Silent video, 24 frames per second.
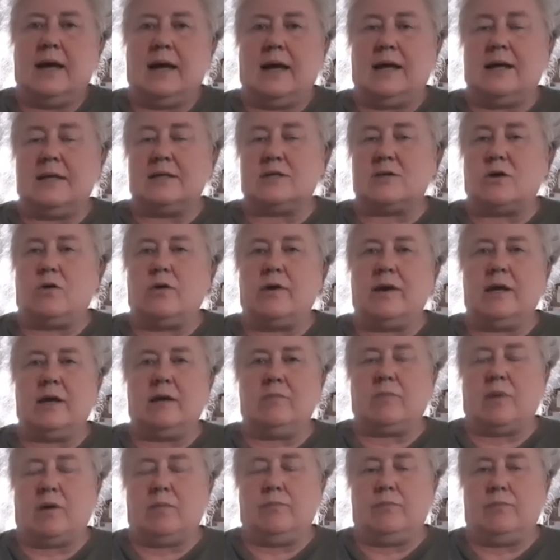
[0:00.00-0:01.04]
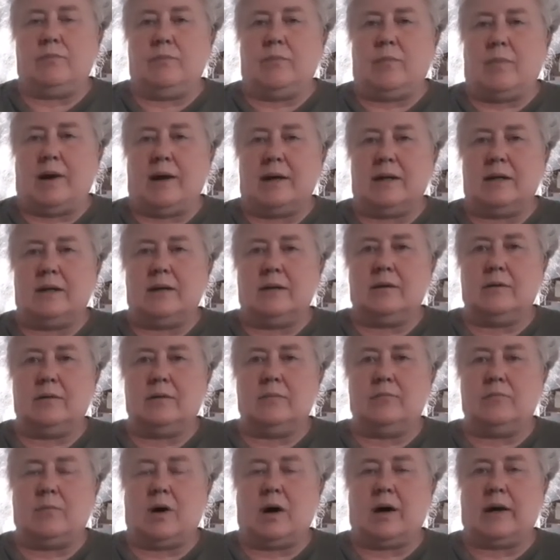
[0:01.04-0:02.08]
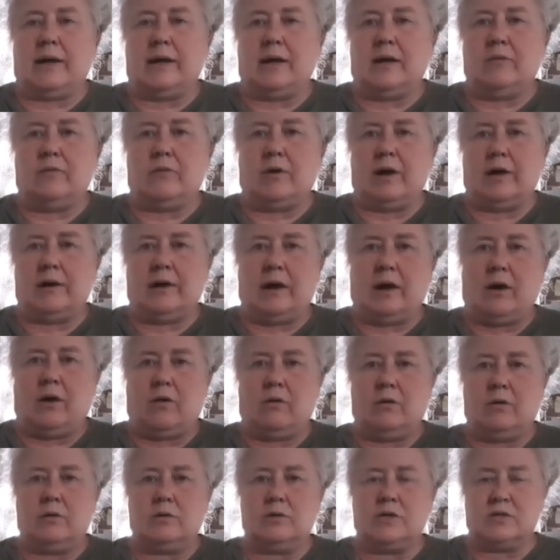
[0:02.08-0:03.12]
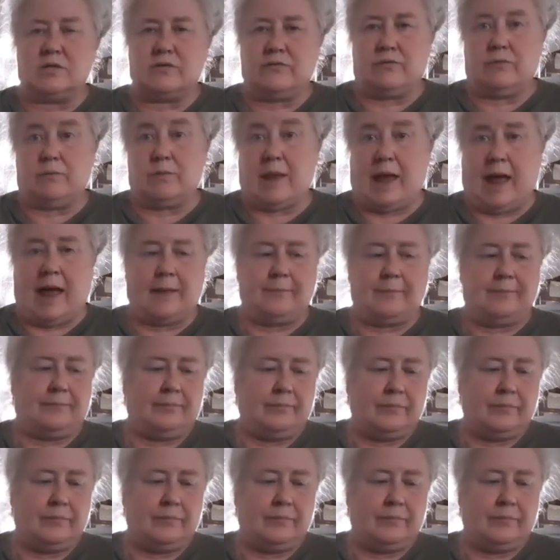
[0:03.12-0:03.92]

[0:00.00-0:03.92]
and it's already in my, my body right now, just from that.